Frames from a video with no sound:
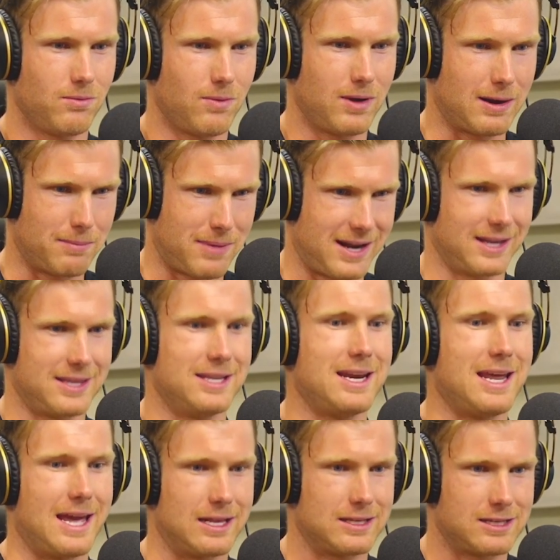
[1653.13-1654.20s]
when I'm batting in the
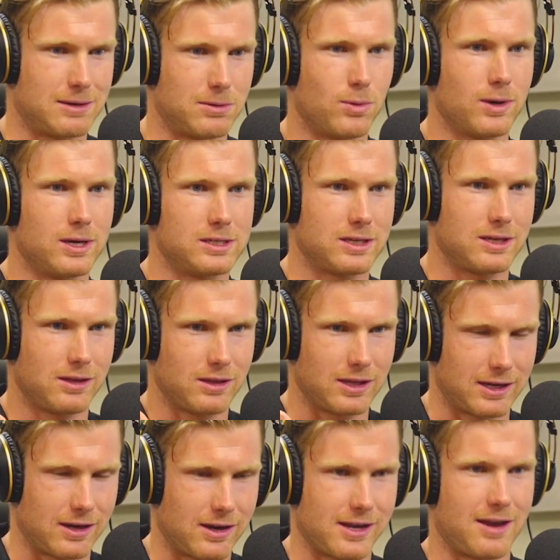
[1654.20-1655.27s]
nets, I'm always
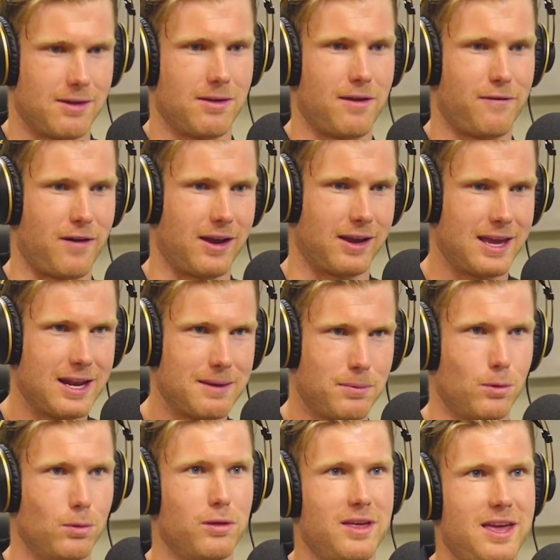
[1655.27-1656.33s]
thinking, okay, if I get a
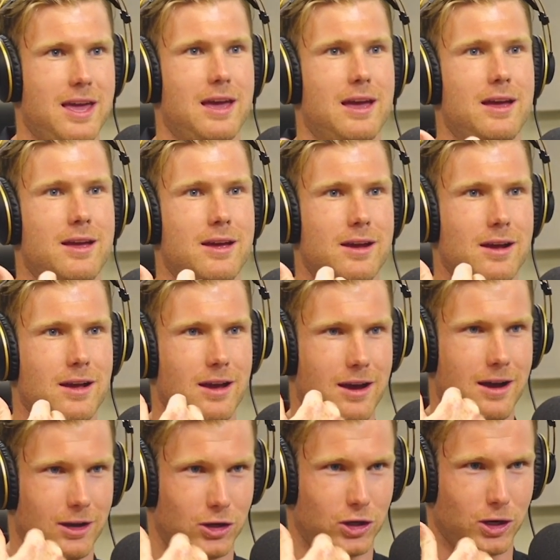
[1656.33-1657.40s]
ball there,
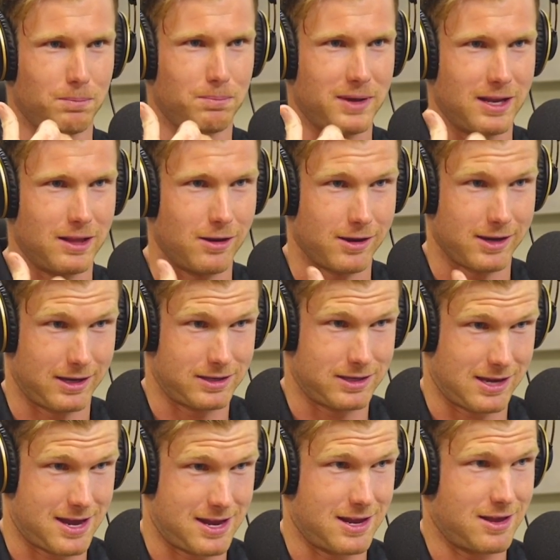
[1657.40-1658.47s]
ah. I should be looking
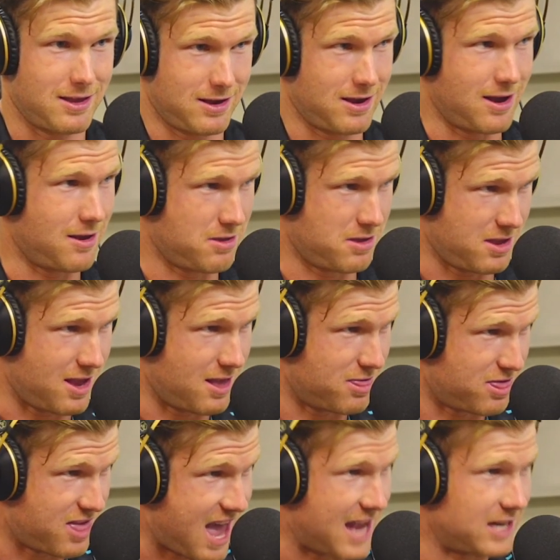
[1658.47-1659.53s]
to hit it
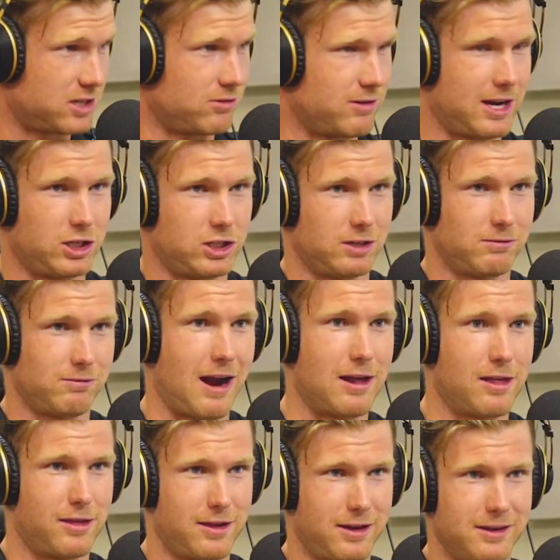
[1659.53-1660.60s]
in that direction. So if,
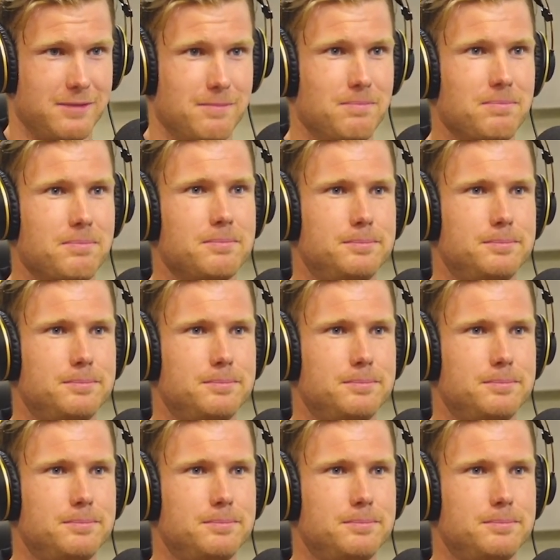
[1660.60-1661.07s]
you, if, than... if you're